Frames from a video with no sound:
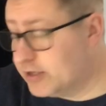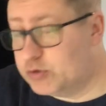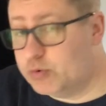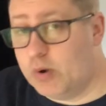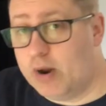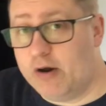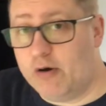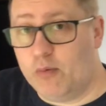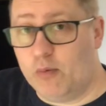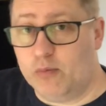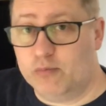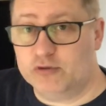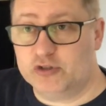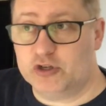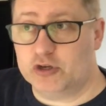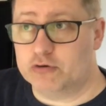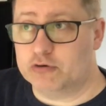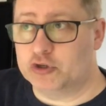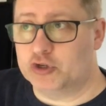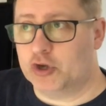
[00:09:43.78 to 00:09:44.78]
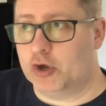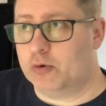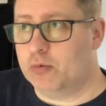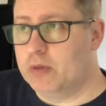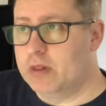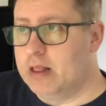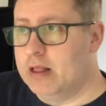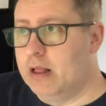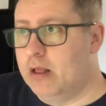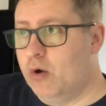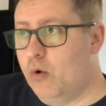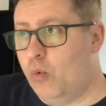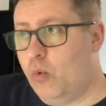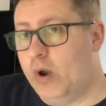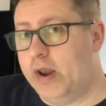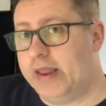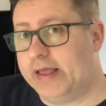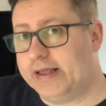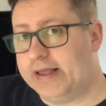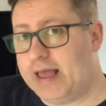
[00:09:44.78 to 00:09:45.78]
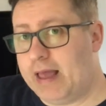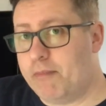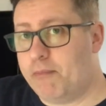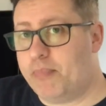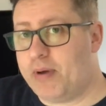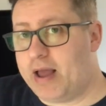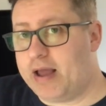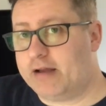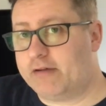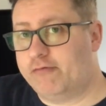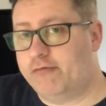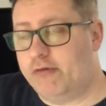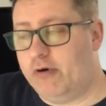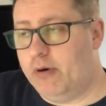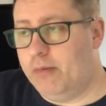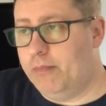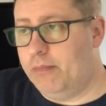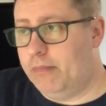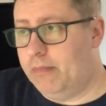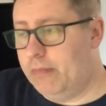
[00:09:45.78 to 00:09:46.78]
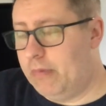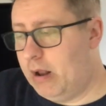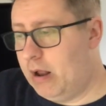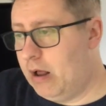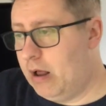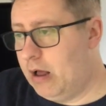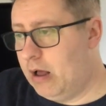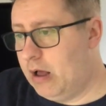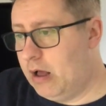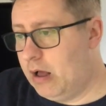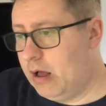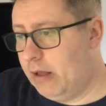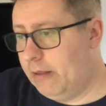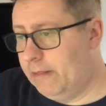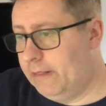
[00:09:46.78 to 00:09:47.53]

where I'm up to. So when I get back from my